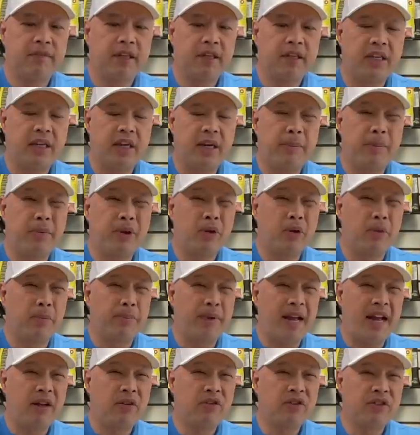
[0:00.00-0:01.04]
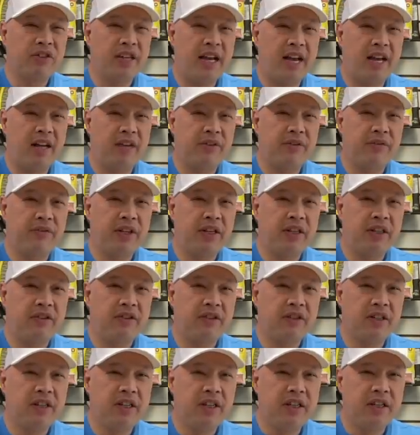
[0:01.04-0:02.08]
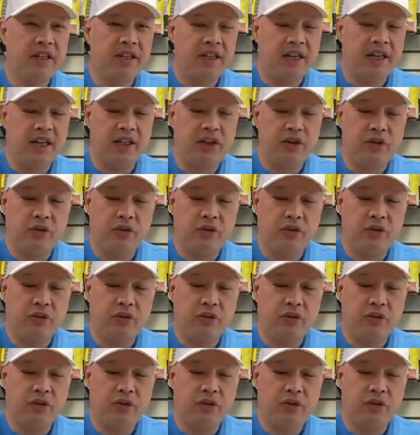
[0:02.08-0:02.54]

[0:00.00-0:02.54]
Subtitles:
get a better bounce out of it, and